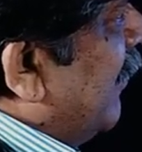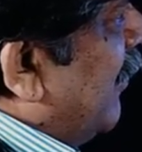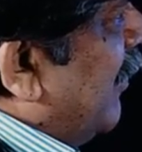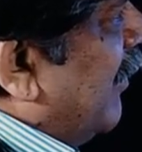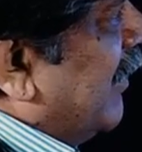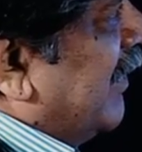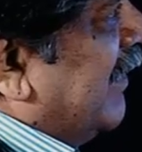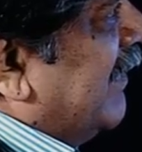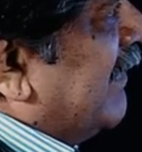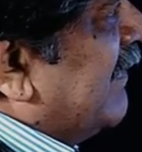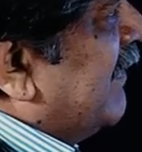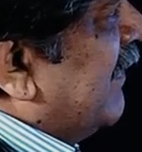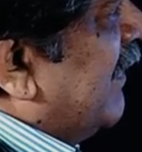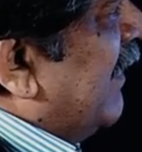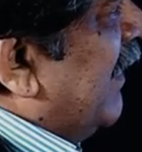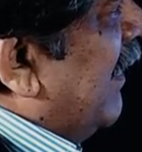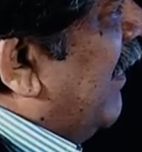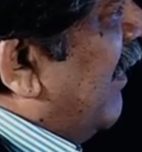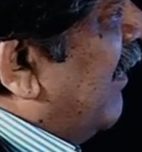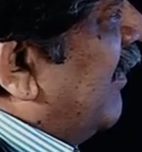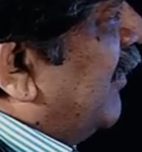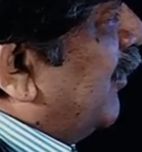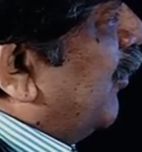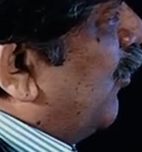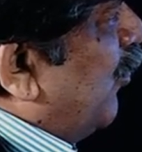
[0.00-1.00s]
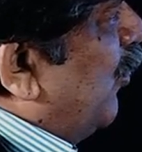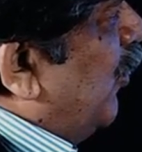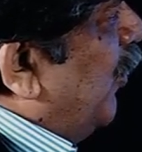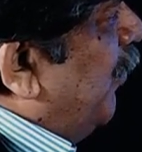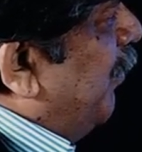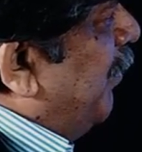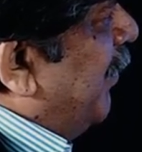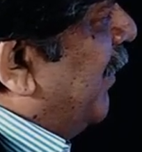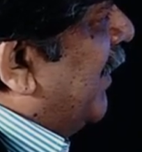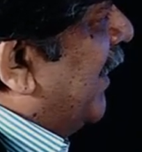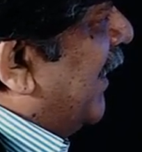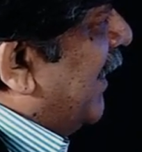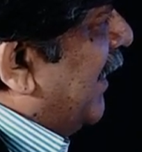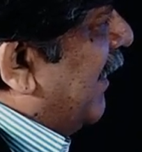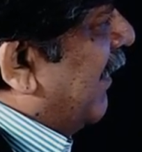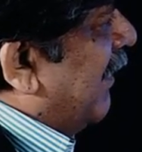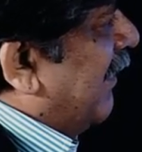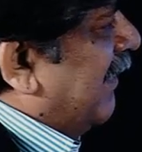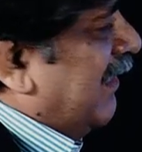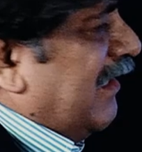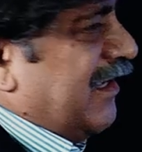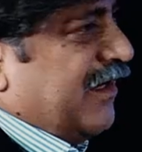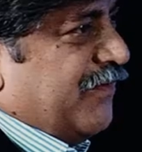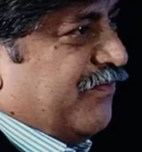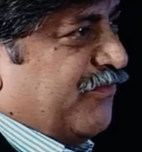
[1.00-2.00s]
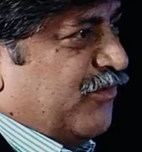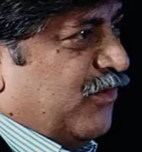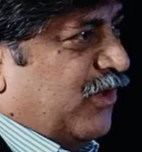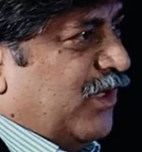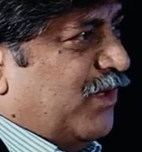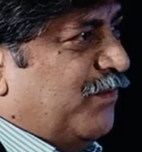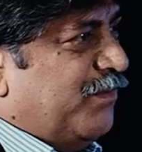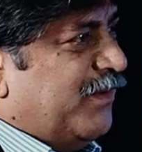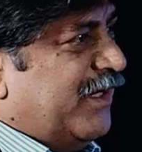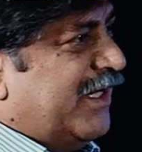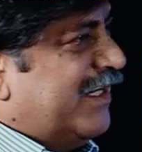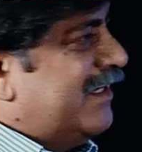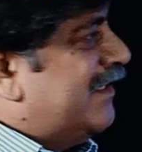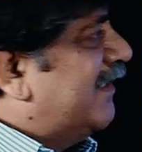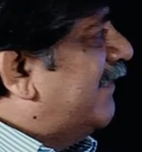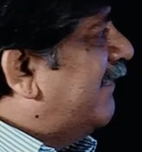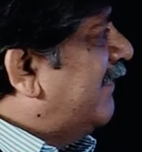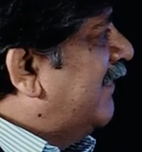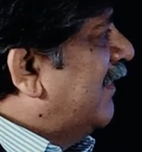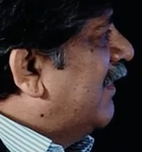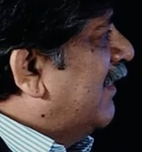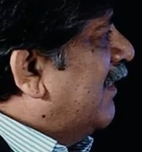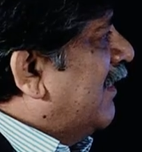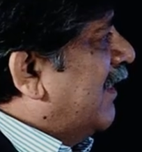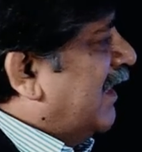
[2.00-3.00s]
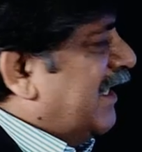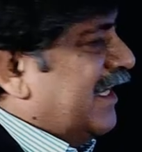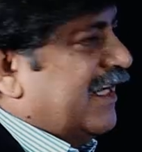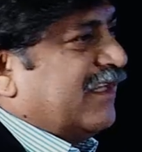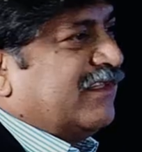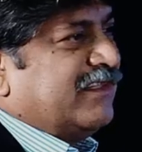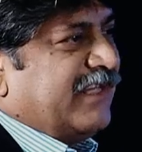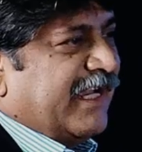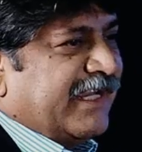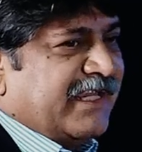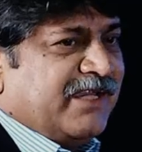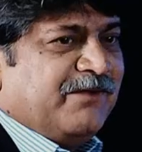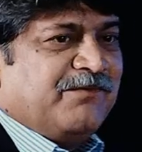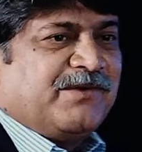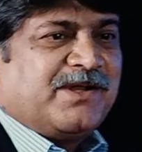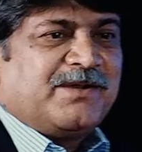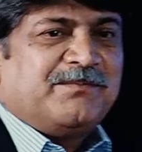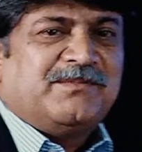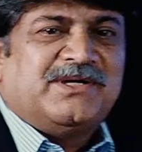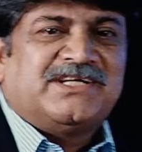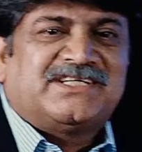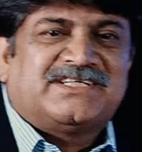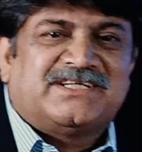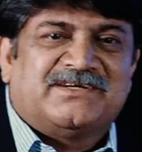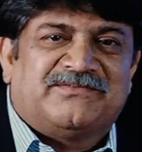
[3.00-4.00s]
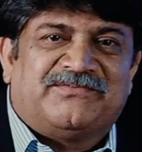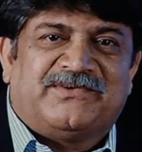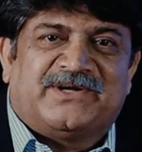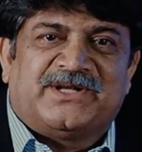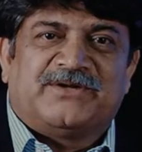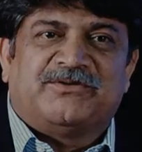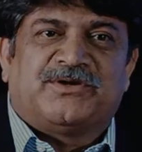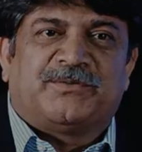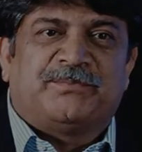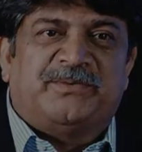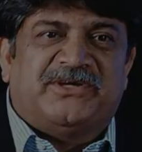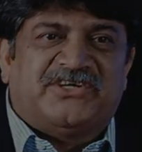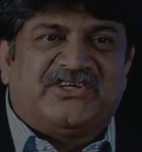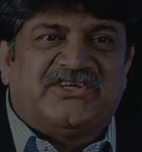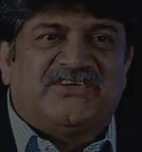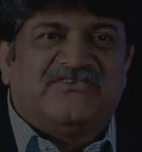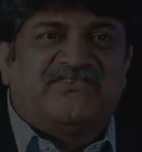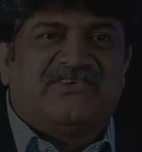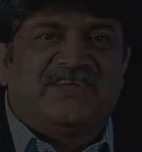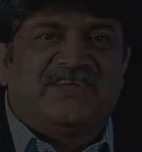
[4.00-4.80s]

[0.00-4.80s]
So this is a large group and a lot of collaborators. And uh, thank you very much for your patience